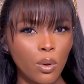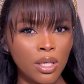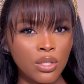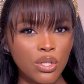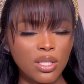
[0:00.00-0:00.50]

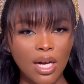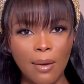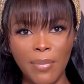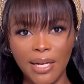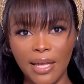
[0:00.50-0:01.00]
inches, I
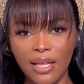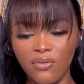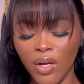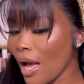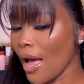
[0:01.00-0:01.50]
believe.
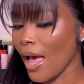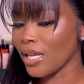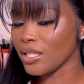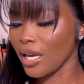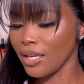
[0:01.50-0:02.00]

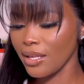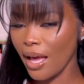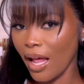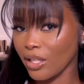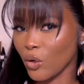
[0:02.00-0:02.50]
And
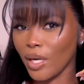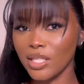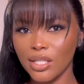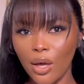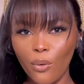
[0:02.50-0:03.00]
yeah, so let's
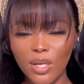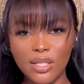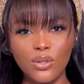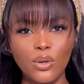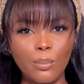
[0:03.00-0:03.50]
go
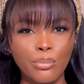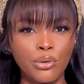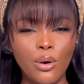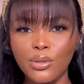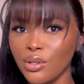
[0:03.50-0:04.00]
into the
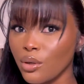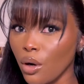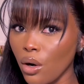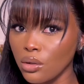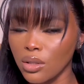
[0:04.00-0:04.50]
pros and
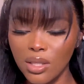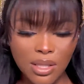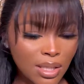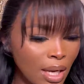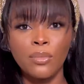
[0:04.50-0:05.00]

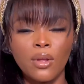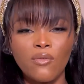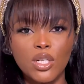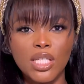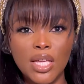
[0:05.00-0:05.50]
cons.
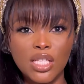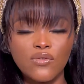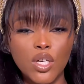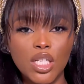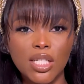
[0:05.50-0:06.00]
First things
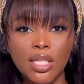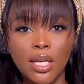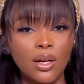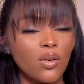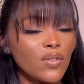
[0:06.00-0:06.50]
first,
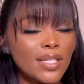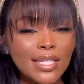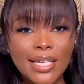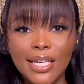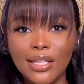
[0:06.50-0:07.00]

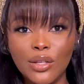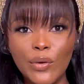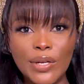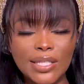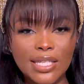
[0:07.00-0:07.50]
obviously the
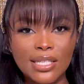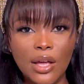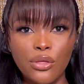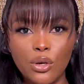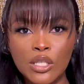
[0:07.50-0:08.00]
unit is a
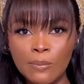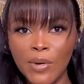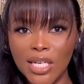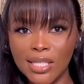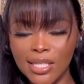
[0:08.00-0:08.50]
13 by
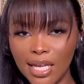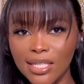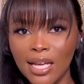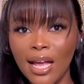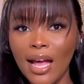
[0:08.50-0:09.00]
6.
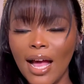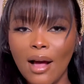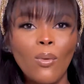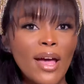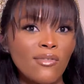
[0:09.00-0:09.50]

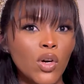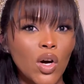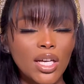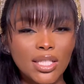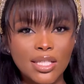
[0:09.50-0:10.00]
However,
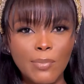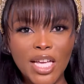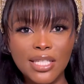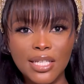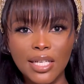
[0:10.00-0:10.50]
it's
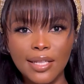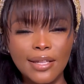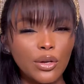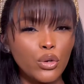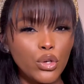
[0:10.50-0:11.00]
basically the
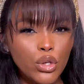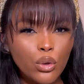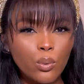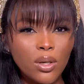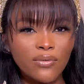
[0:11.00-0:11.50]

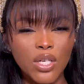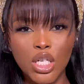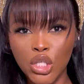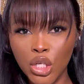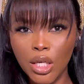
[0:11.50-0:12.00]
newer
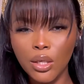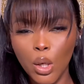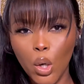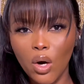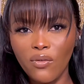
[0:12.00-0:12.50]
version
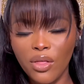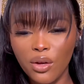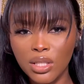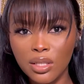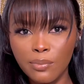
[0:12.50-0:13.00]
of a
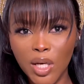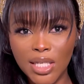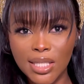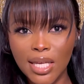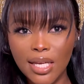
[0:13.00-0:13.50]
13 by
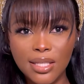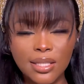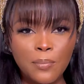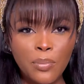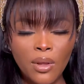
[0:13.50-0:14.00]
6.
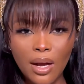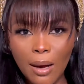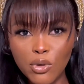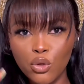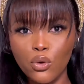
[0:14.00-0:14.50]
I'm
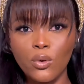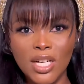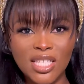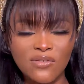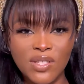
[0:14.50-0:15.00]
sure you
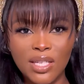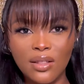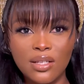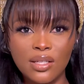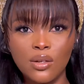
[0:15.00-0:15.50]
guys have seen
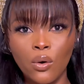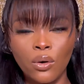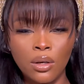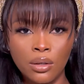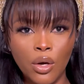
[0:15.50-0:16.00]
this
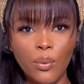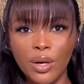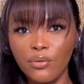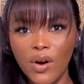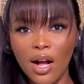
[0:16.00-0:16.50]
going
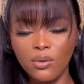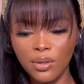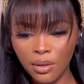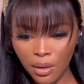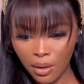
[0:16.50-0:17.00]
around
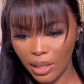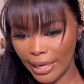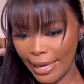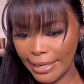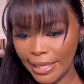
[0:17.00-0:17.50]

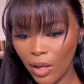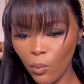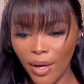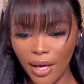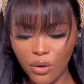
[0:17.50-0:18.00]
lately,
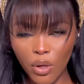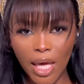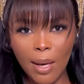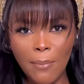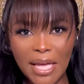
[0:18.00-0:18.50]
where you
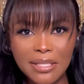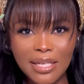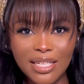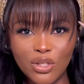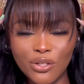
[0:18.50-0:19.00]
get
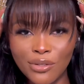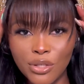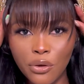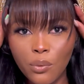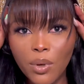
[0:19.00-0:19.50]
basically just
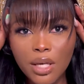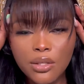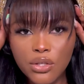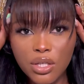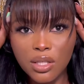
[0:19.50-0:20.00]
2
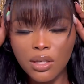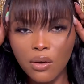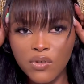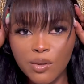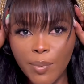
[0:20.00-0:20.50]
inches of
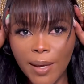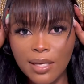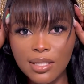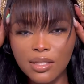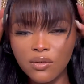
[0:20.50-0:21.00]

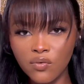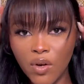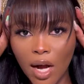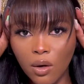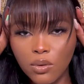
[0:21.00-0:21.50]
space
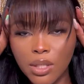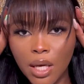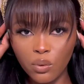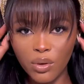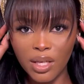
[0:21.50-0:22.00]
around
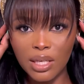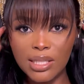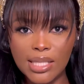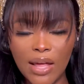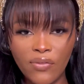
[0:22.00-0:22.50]
your
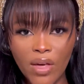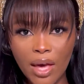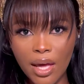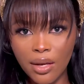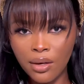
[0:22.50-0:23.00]
ears, and
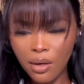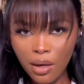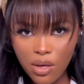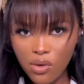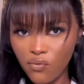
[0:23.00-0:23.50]
then
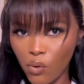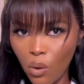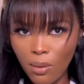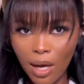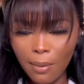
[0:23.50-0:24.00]
you've
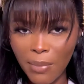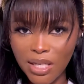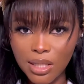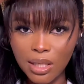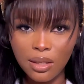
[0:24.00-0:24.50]
got like
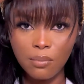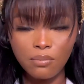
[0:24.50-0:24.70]
basically